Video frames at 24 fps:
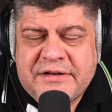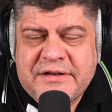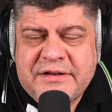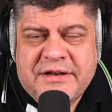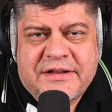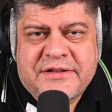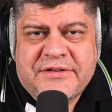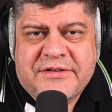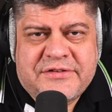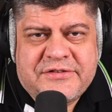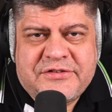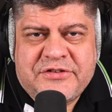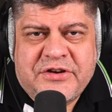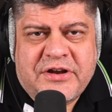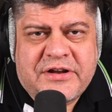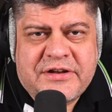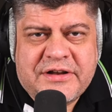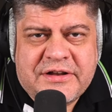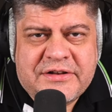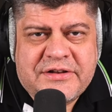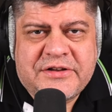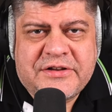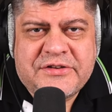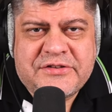and that's
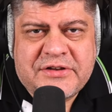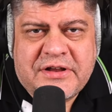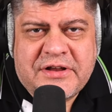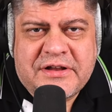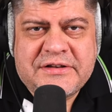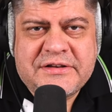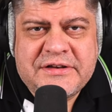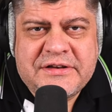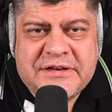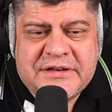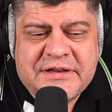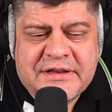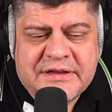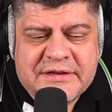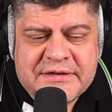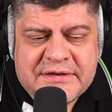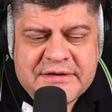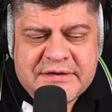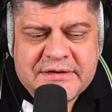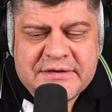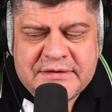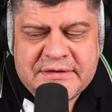China does not need that.